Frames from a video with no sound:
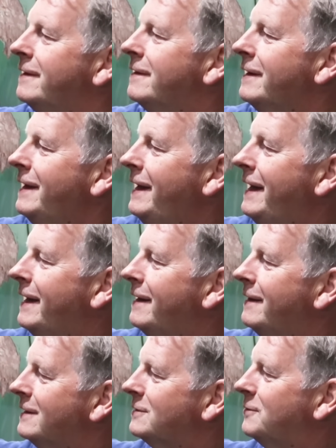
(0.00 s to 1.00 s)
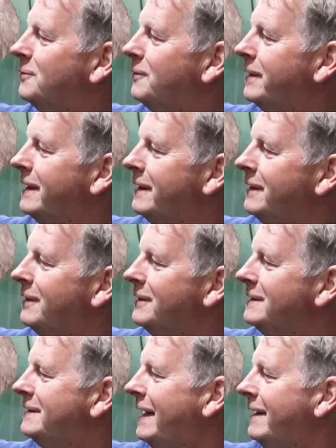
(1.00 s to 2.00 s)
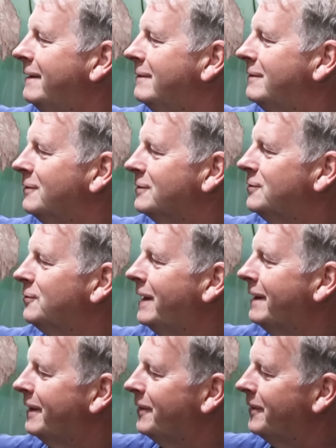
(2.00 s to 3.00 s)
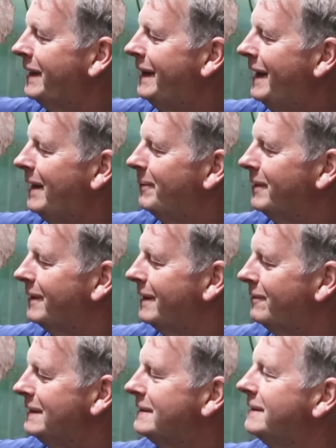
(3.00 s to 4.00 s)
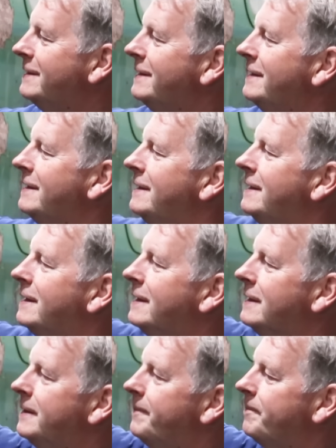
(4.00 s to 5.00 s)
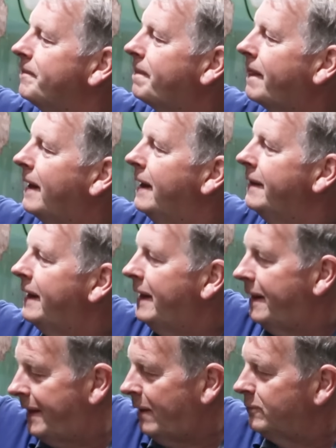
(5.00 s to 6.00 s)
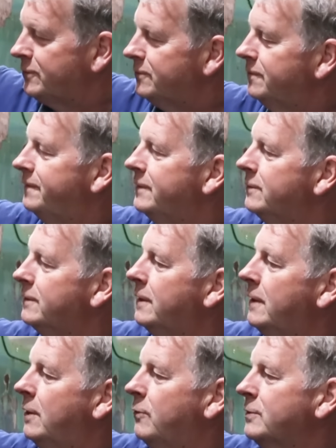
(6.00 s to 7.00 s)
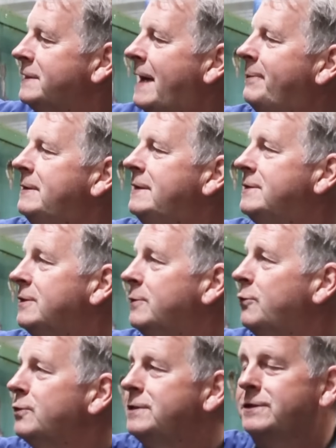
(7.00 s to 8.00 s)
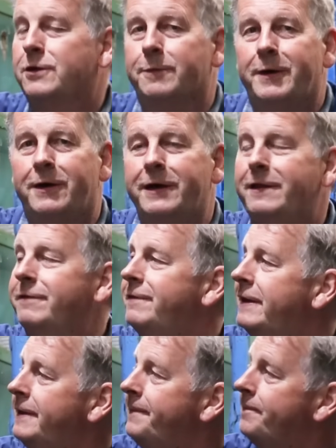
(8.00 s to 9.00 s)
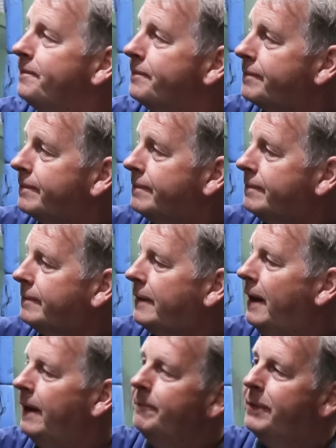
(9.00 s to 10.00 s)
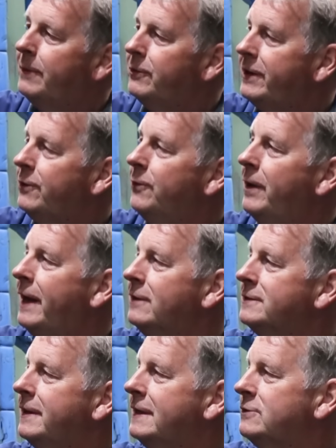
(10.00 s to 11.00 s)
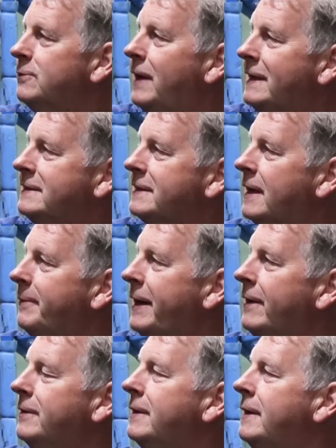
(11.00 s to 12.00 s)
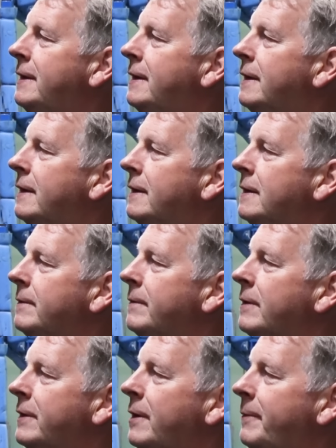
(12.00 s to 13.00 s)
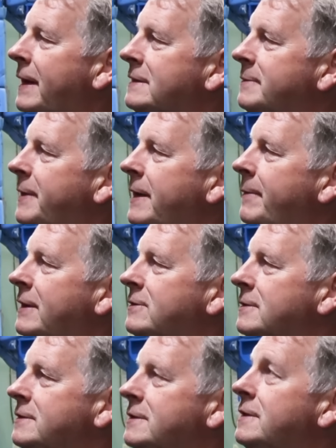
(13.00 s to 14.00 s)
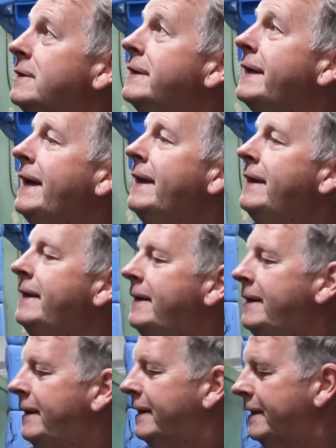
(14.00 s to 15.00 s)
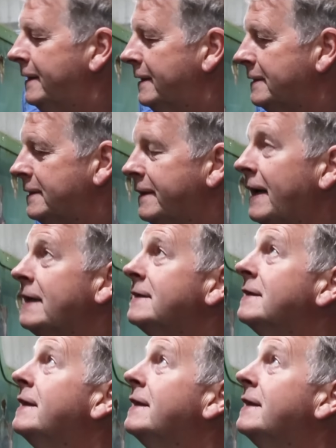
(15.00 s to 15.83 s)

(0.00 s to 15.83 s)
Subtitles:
that here there's quite a nice dent. Not sure how that got in there, but there is. And then that was all filled. What's happened is that the water's got behind the filler and bubbled it all out, so that's all had to come out. And we'll go back to bare metal and start again. So that's